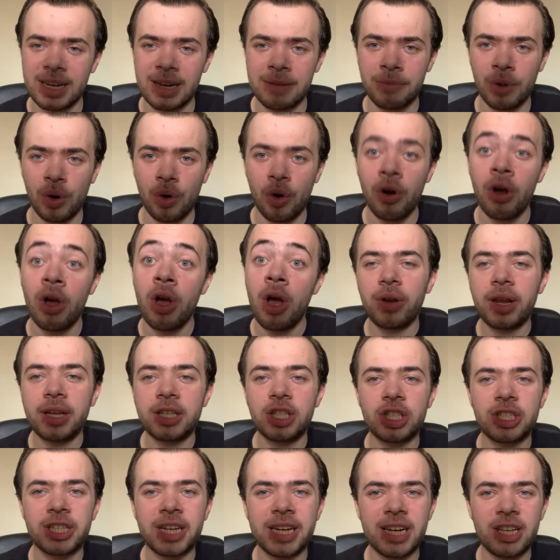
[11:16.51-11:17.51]
anymore. All they
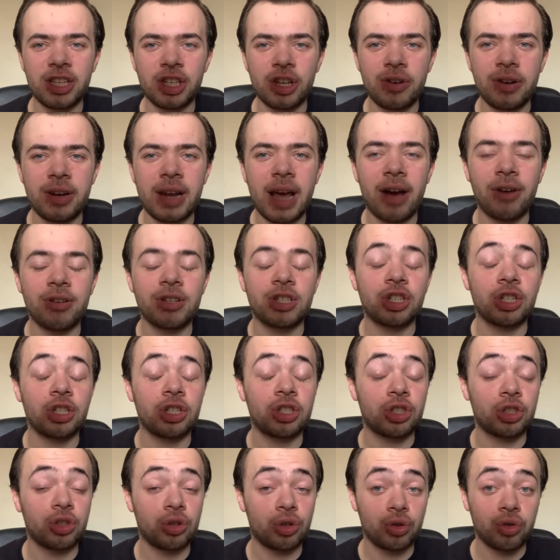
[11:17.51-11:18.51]
just need to do now is
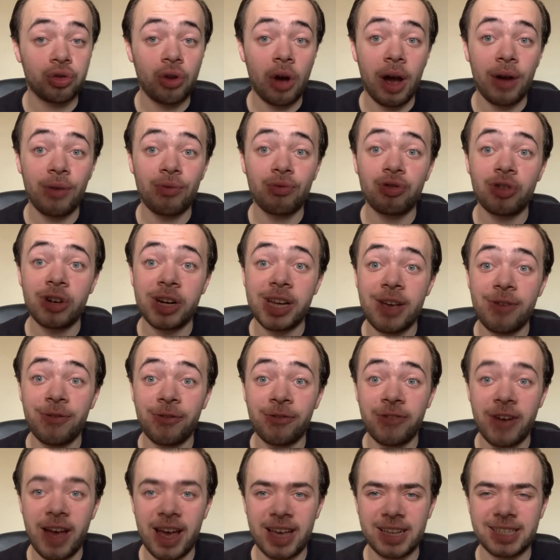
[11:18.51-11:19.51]
just to try and
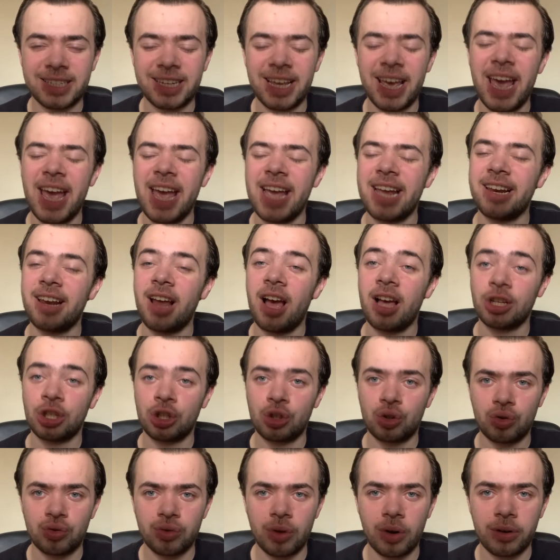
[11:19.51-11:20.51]
reinvest in a
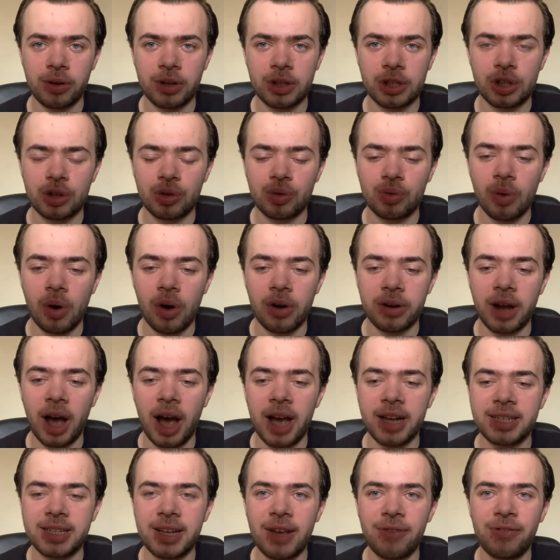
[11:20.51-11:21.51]
stronger squad.
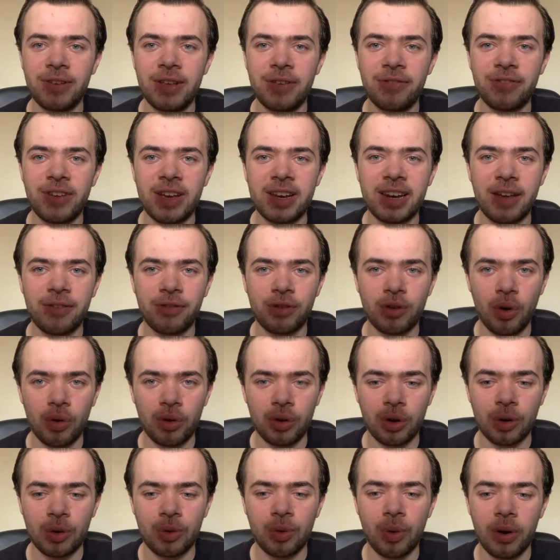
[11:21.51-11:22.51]
I definitely think they've
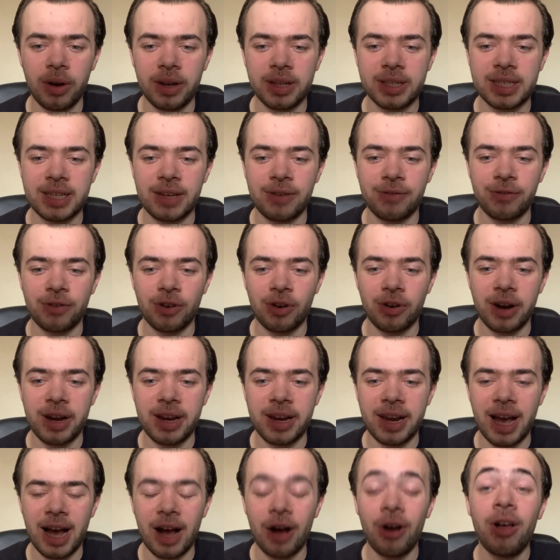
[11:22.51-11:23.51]
got the quality for
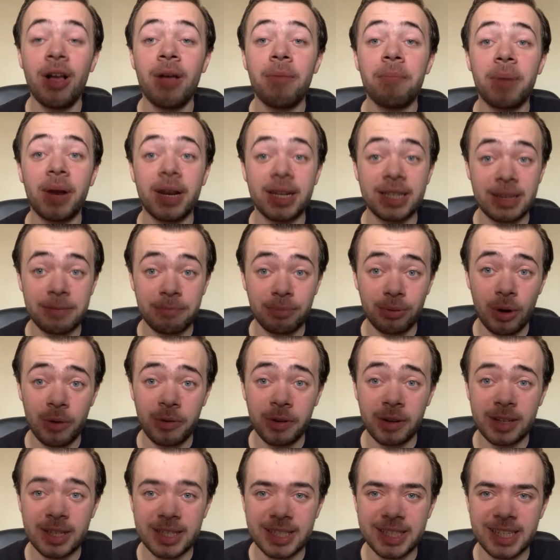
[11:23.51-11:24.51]
it now, but it's
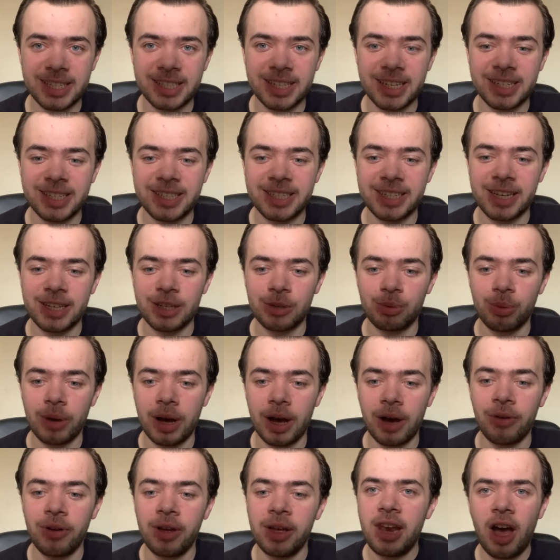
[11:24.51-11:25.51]
improving consistency as
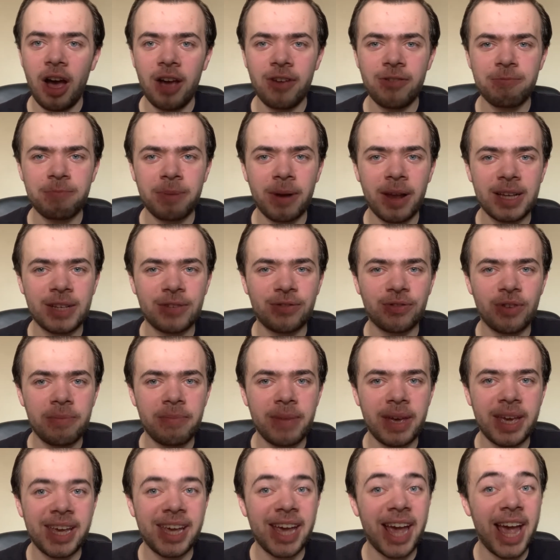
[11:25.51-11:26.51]
well. 9th place for
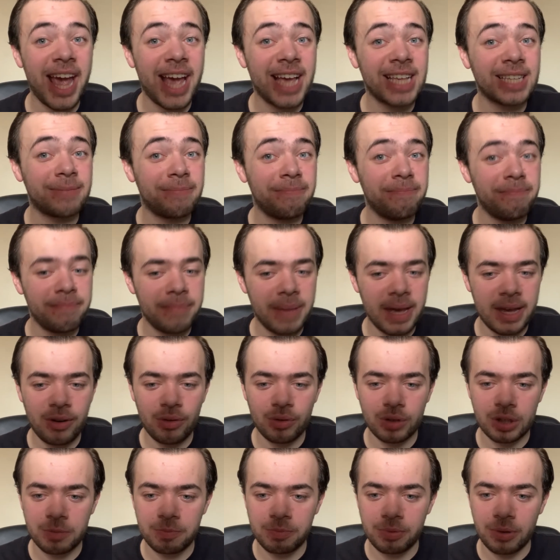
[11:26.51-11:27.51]
me is
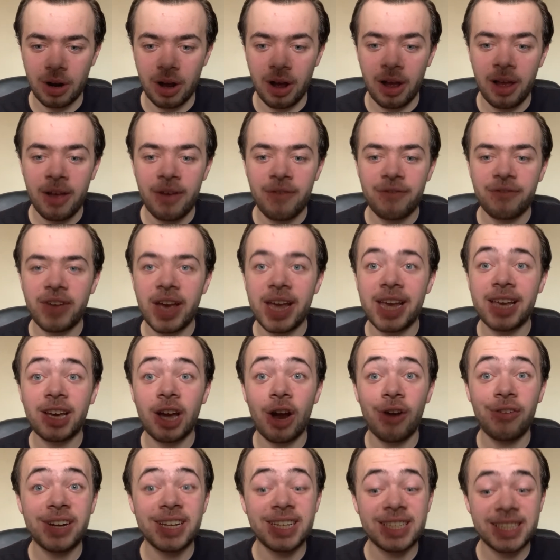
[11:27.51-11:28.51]
Middlesbrough. They
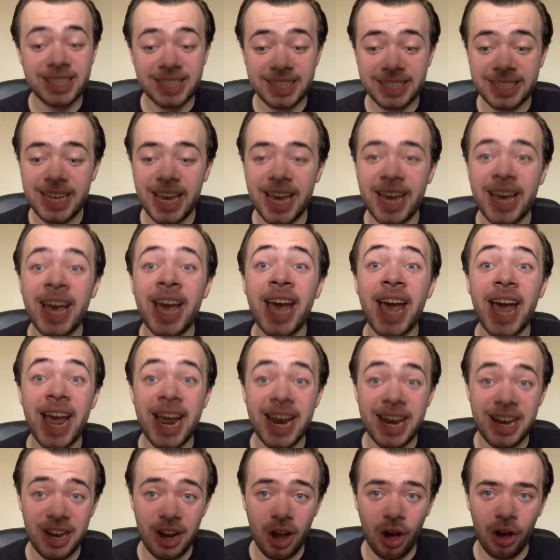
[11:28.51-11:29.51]
currently sit
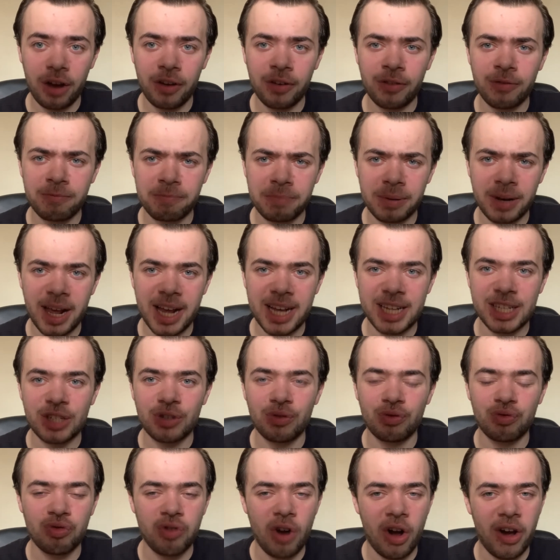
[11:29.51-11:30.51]
in 9th
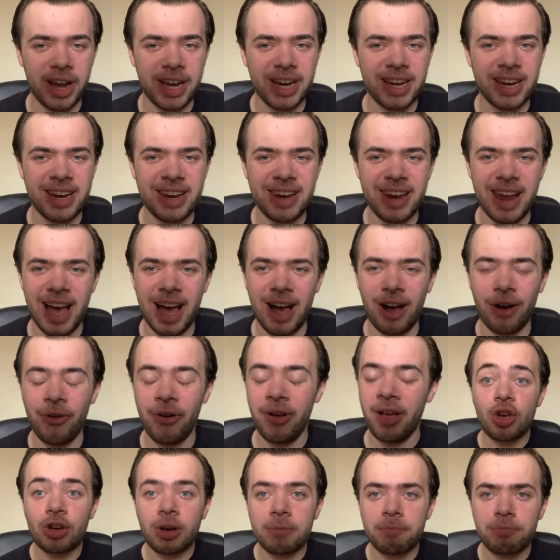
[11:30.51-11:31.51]
place right now.
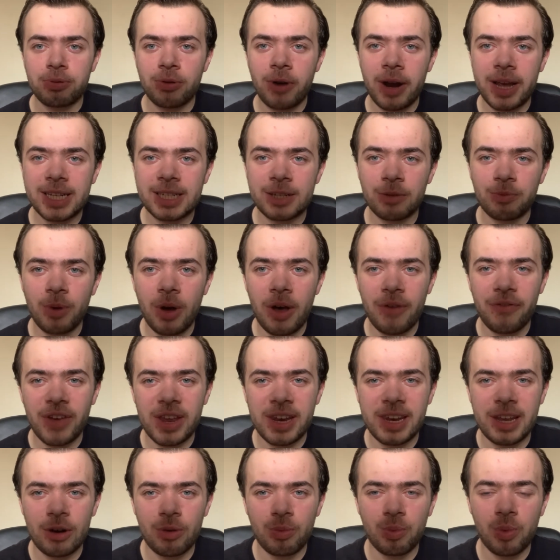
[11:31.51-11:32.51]
You can praise the work
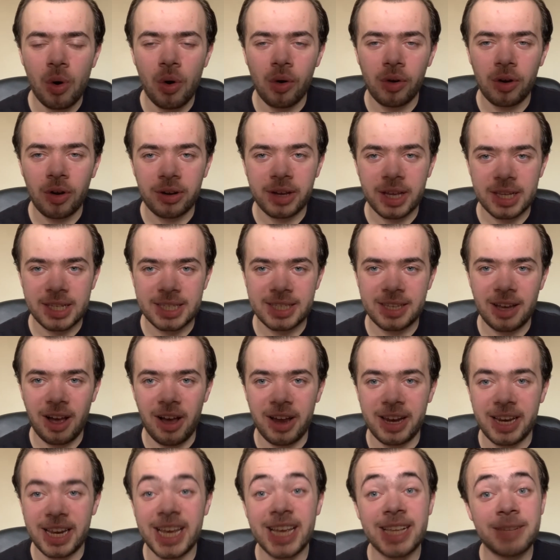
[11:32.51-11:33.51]
that Neil Warnock has
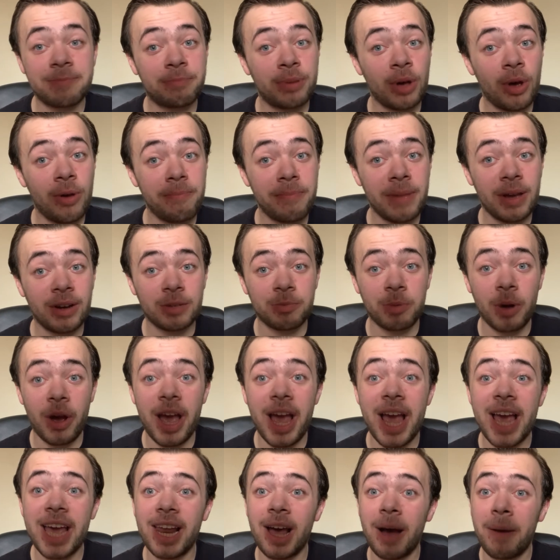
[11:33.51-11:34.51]
done. He's put
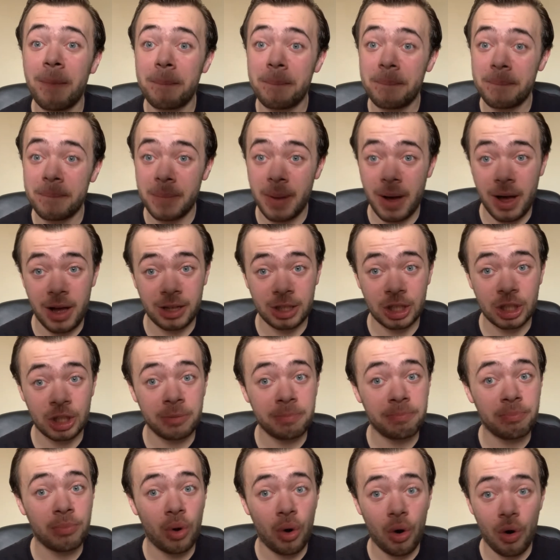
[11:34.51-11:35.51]
Middlesbrough in a
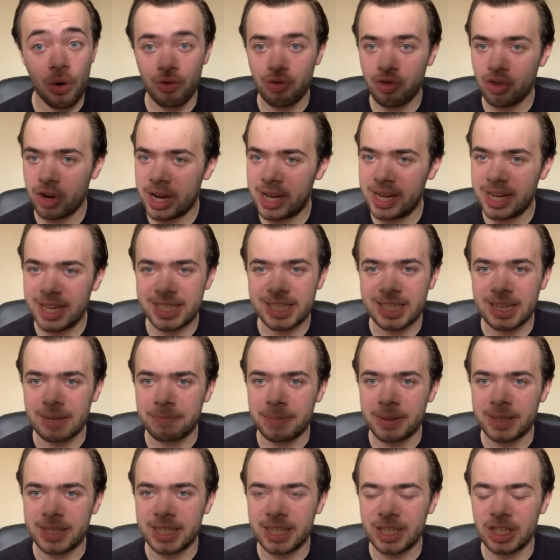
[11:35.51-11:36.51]
much more
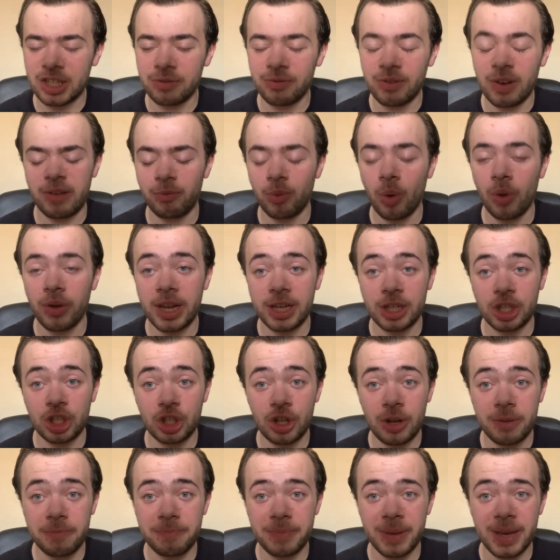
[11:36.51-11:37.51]
realistic position than what they
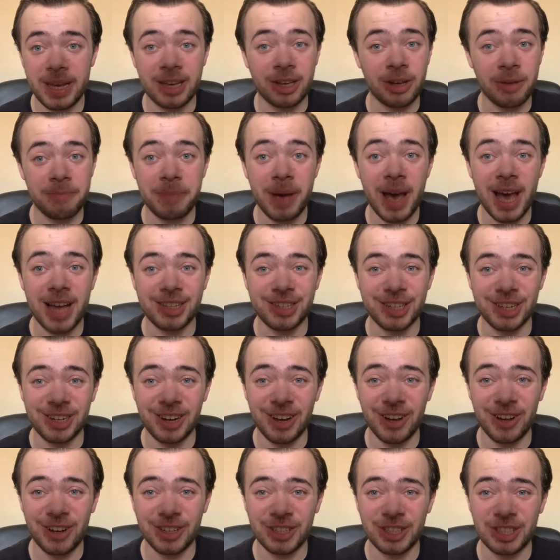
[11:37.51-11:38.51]
should be compared to
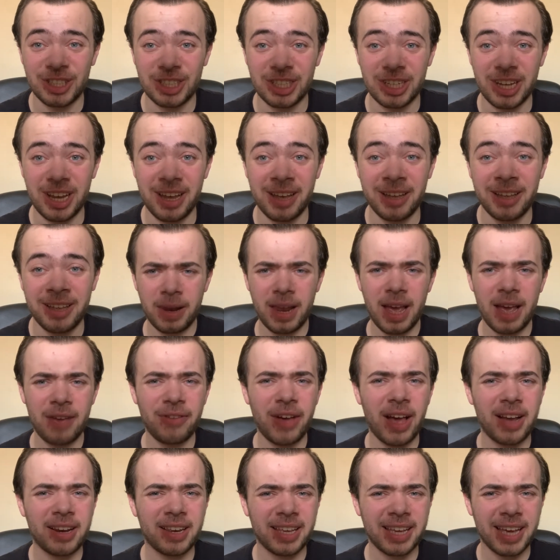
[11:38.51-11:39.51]
last year. But they
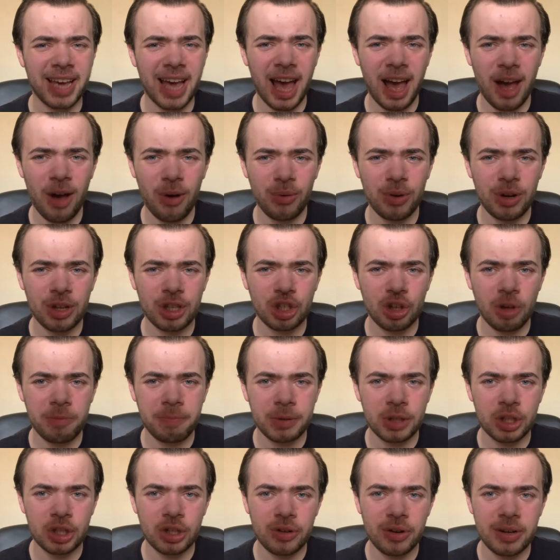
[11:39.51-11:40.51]
have had countless
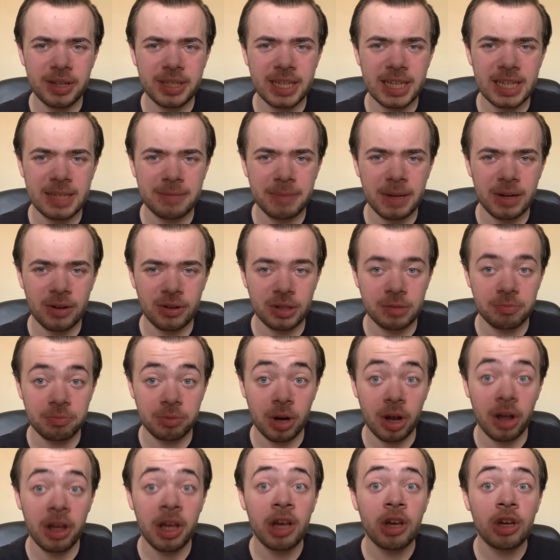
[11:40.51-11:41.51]
opportunities,
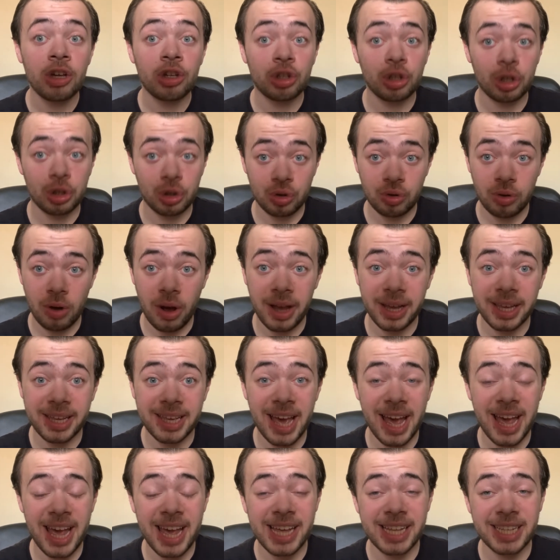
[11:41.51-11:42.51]
Middlesbrough, to try and
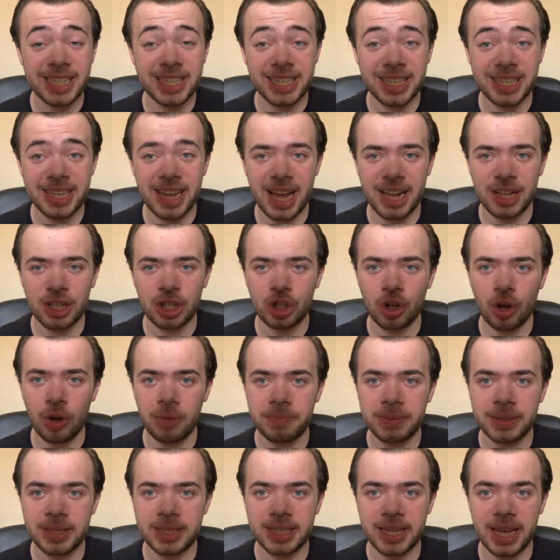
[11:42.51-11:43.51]
get into that
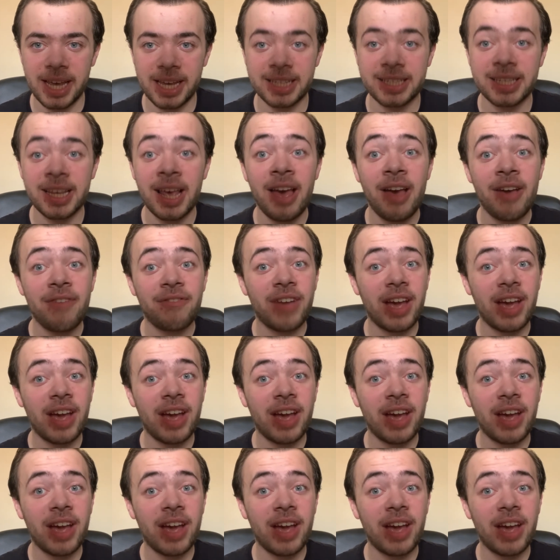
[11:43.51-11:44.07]
top 6.